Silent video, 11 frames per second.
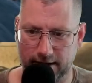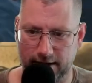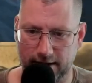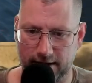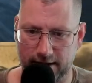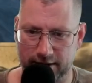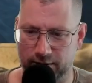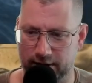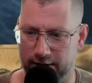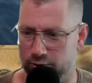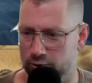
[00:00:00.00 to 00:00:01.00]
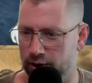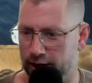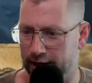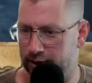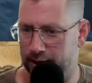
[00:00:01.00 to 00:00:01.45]
You can
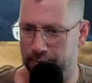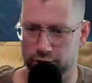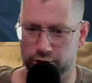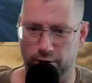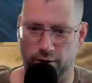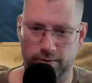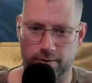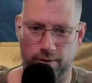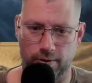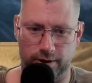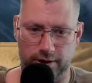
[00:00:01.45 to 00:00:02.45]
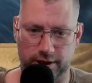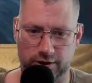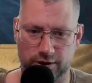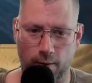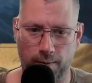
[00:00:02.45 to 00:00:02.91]
plot your own course. It's an
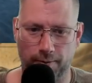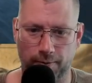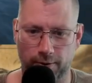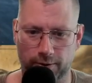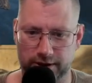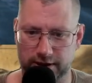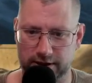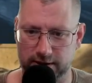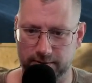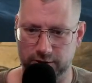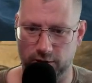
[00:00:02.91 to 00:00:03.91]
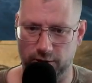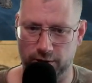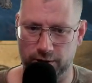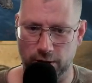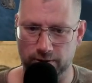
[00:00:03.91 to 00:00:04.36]
open world system, so you
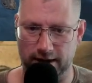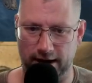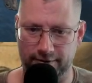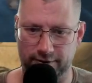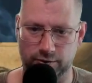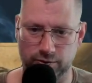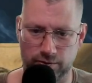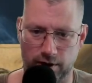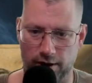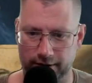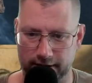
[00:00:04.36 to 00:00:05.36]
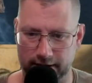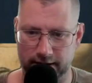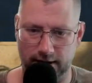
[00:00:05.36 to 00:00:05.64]
don't have to do all the